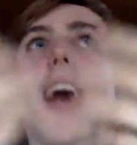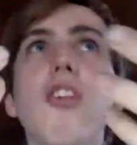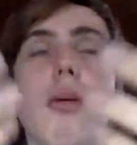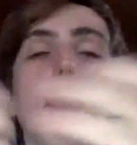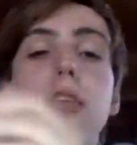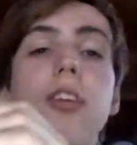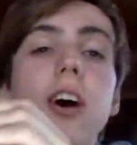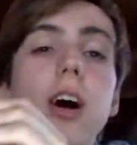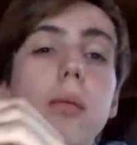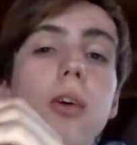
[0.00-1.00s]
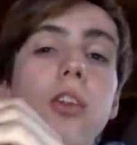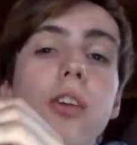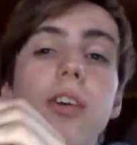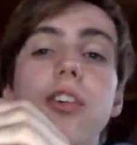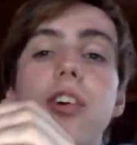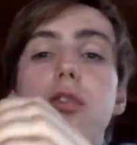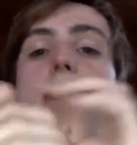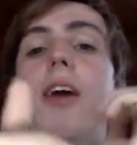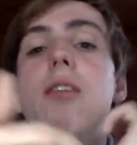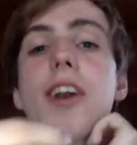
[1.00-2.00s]
do the next step of that argument, which
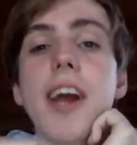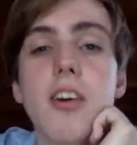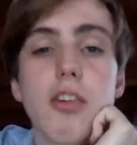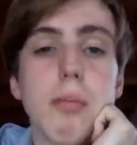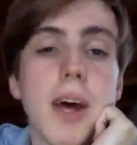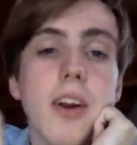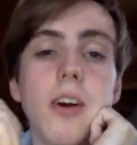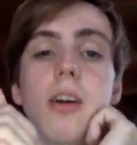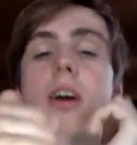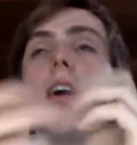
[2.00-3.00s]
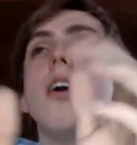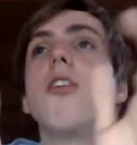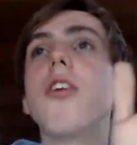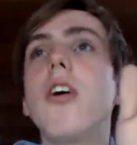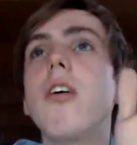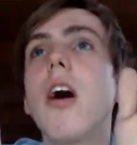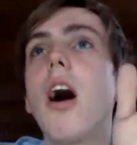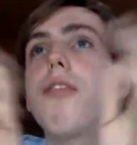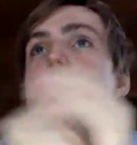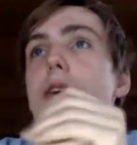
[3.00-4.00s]
explain why theirs is better.
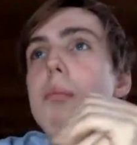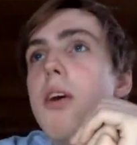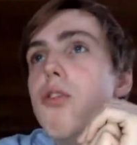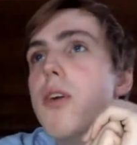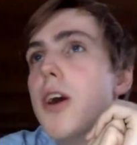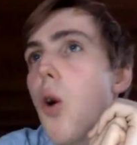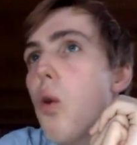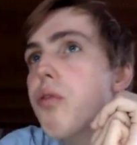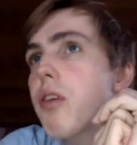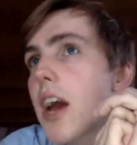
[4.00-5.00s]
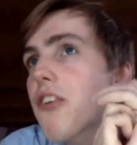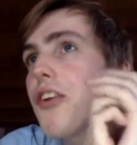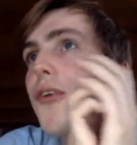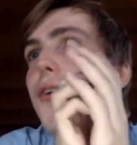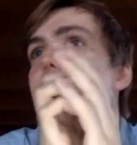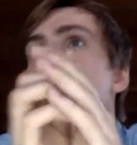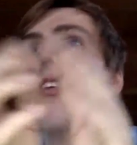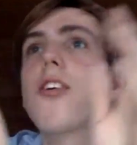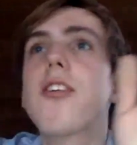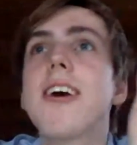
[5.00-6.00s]
So I think the best way of actually doing
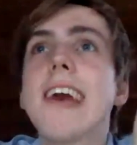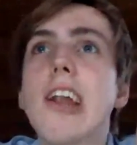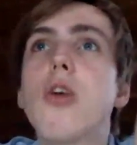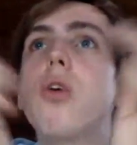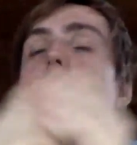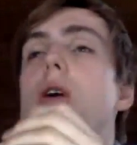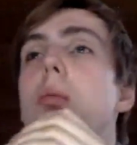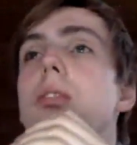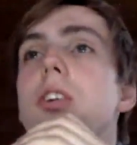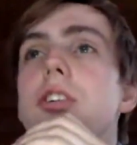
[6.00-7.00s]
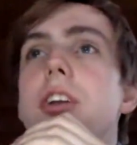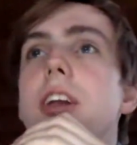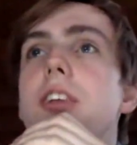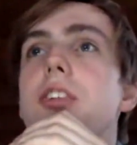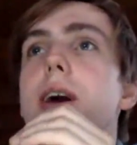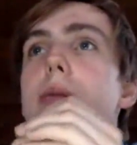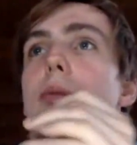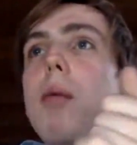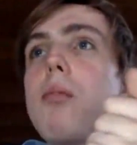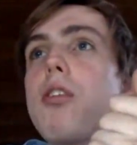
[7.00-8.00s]
it is saying, look, opposition at the
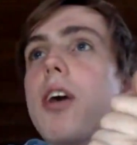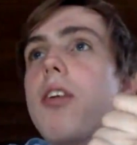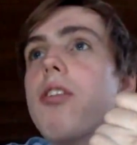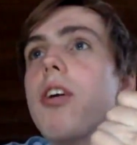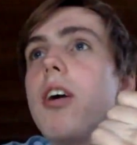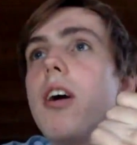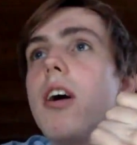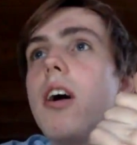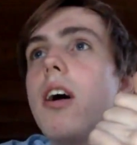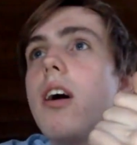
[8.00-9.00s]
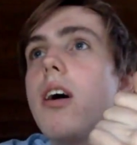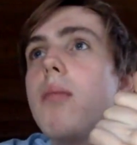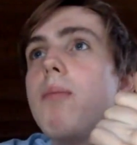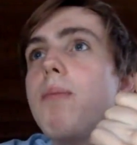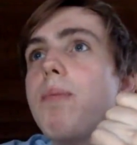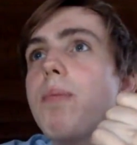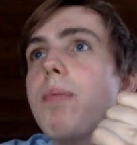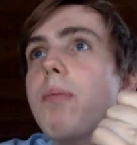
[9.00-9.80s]
same time says, um,